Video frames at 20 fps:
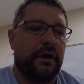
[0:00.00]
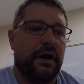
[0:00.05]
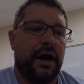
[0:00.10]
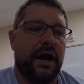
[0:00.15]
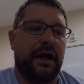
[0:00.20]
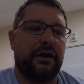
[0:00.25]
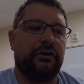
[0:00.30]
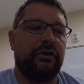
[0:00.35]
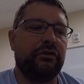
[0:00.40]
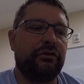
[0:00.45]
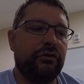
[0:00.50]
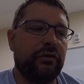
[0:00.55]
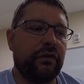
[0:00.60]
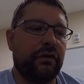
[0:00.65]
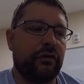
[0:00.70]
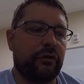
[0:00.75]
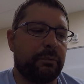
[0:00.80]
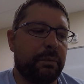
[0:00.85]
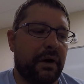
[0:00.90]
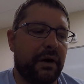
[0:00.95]
And you do
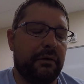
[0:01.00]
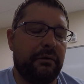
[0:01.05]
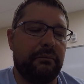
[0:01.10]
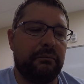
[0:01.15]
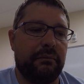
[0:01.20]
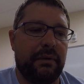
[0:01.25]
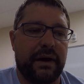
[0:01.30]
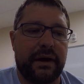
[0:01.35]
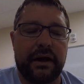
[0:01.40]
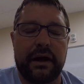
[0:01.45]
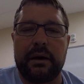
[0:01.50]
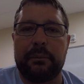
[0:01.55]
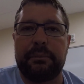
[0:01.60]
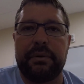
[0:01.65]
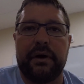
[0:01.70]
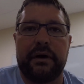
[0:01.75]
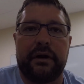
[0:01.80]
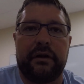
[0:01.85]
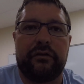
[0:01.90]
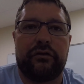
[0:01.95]
this by making a
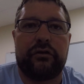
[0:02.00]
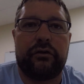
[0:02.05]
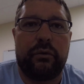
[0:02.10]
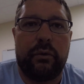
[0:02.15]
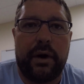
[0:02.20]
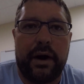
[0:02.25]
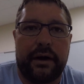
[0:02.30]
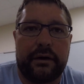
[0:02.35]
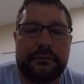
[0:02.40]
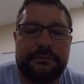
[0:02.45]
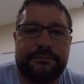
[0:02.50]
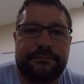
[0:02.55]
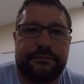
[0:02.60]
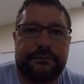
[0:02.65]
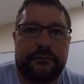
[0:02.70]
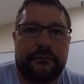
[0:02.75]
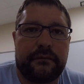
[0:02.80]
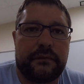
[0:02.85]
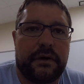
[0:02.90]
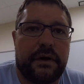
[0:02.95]
Punnett square.
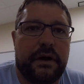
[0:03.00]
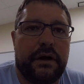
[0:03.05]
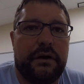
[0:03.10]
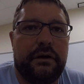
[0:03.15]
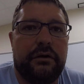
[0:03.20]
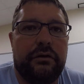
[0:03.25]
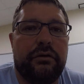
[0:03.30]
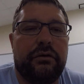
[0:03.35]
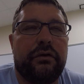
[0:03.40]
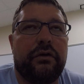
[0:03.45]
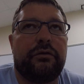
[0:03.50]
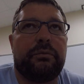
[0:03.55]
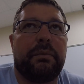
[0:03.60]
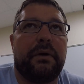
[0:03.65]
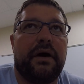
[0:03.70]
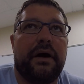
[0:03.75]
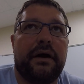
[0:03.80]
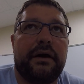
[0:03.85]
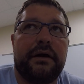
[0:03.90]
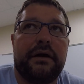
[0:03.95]
Okay? You do this
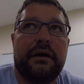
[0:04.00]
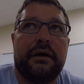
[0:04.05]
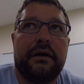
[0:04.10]
by